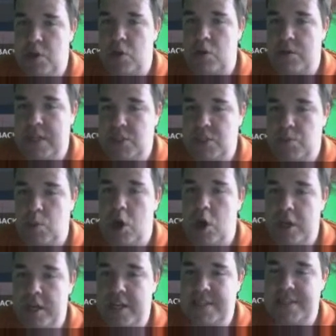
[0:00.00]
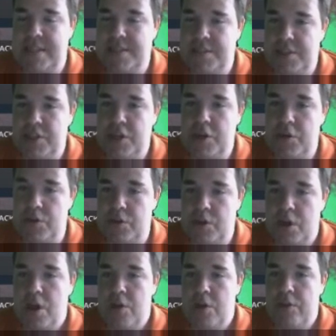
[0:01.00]
That's what I tend to use.
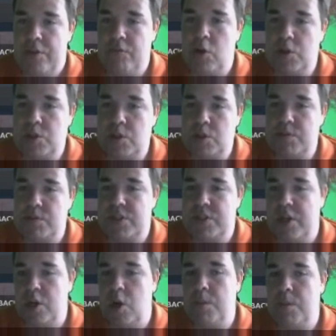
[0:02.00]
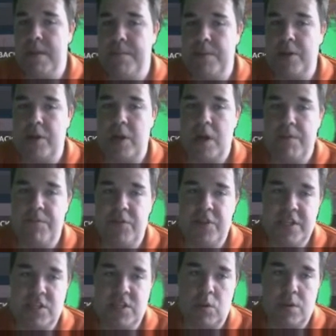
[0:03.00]
The rods, obviously, a lot of people are going for
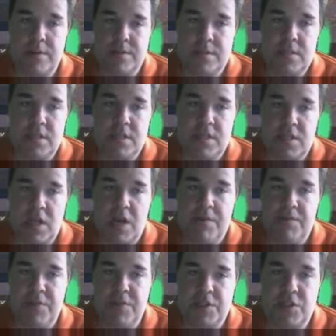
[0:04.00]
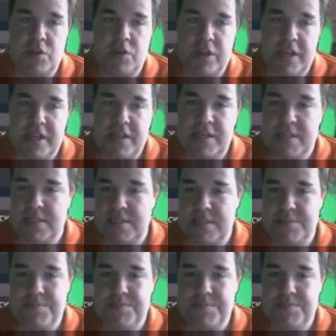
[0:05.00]
these ones. These going for the Sonics